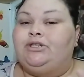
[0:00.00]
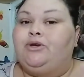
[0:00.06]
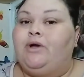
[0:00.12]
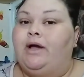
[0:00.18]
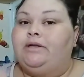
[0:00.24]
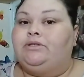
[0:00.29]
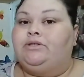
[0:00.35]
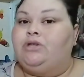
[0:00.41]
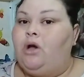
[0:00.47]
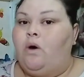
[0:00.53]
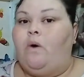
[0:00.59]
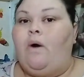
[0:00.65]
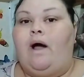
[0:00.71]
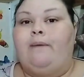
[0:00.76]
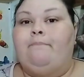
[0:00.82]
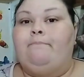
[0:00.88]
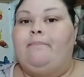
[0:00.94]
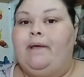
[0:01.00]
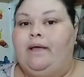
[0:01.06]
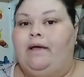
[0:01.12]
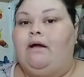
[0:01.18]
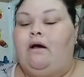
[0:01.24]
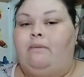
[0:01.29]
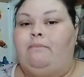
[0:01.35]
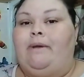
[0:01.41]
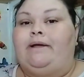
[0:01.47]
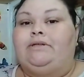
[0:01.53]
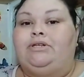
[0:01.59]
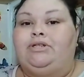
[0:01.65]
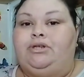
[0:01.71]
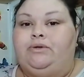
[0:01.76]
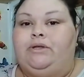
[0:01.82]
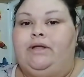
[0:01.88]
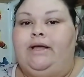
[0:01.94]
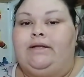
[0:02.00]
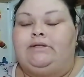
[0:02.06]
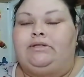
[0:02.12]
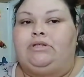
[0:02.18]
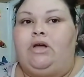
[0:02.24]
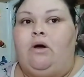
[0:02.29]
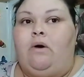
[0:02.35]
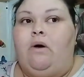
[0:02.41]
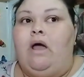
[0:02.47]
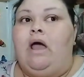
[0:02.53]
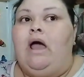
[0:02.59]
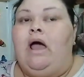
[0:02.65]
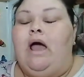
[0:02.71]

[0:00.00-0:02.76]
You guys know I'm big on my to do list, so